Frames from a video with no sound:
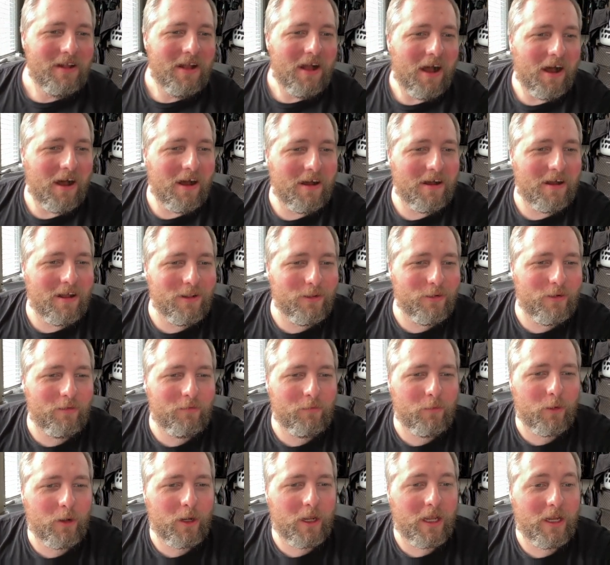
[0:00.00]
Hello,
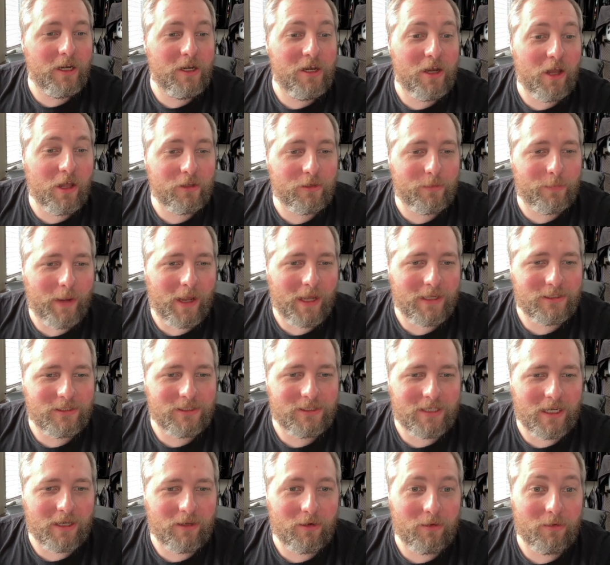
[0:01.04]
everyone. Another patch
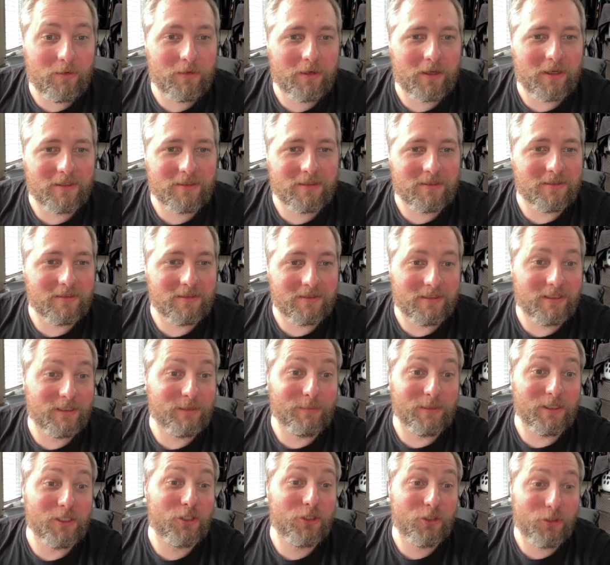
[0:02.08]
is out. Okay, so there's
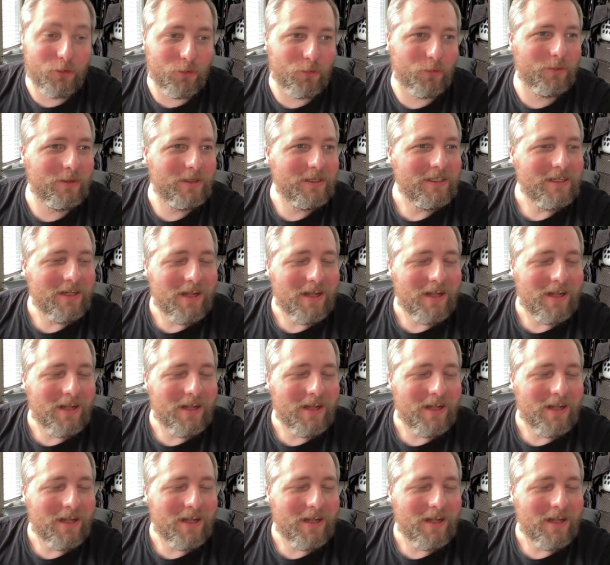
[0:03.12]
been two.